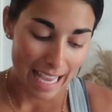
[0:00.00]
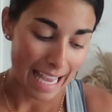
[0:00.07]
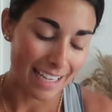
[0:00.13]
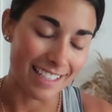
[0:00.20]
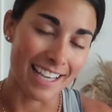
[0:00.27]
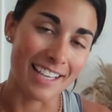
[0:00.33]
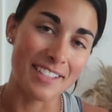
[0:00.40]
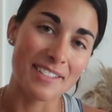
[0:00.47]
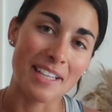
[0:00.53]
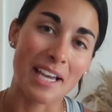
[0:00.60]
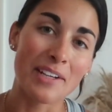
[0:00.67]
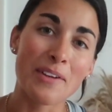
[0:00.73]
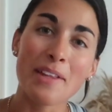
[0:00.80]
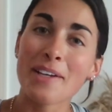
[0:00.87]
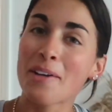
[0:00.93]
and yes, I
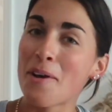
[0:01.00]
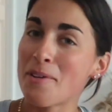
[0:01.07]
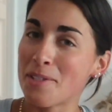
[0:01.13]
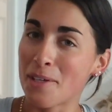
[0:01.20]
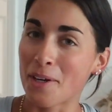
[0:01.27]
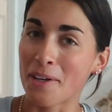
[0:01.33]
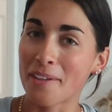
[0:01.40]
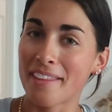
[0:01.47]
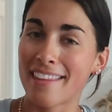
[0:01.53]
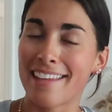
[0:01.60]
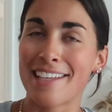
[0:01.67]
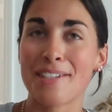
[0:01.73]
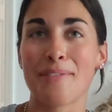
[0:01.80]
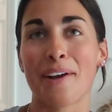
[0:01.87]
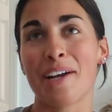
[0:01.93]
know that Cozy Earth
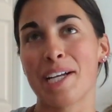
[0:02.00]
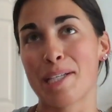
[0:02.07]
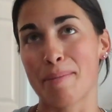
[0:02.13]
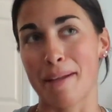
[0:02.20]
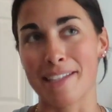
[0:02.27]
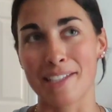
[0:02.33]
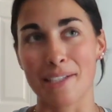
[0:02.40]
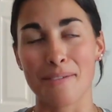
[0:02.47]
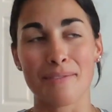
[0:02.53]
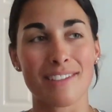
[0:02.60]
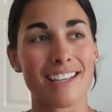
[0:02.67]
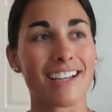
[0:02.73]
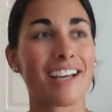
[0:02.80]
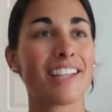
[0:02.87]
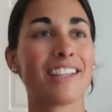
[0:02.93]
is very expensive. It's
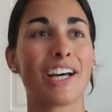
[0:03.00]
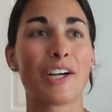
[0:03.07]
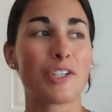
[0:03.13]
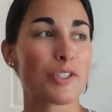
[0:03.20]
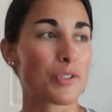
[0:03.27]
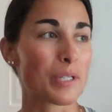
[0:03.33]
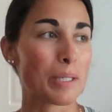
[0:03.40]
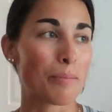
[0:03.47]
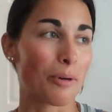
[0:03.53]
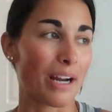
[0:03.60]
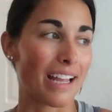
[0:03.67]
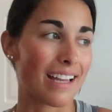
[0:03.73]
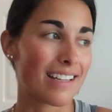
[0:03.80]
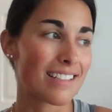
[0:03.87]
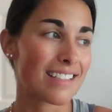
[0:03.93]
like a luxury
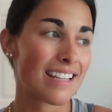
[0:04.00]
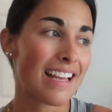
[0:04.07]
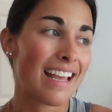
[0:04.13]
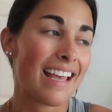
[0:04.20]
brand